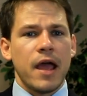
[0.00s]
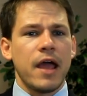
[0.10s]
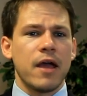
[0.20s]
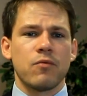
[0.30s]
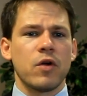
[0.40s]

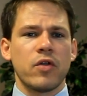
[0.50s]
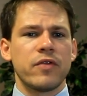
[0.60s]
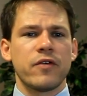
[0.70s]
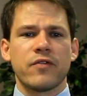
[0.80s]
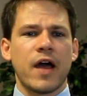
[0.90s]
and really
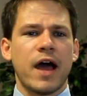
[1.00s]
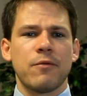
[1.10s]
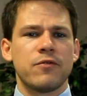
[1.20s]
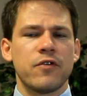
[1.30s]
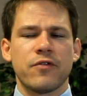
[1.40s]
this guy
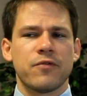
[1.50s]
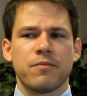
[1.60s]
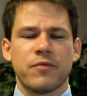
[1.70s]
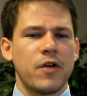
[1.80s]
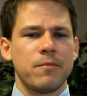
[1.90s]
was
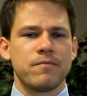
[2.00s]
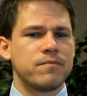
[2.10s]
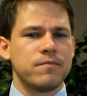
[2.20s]
just some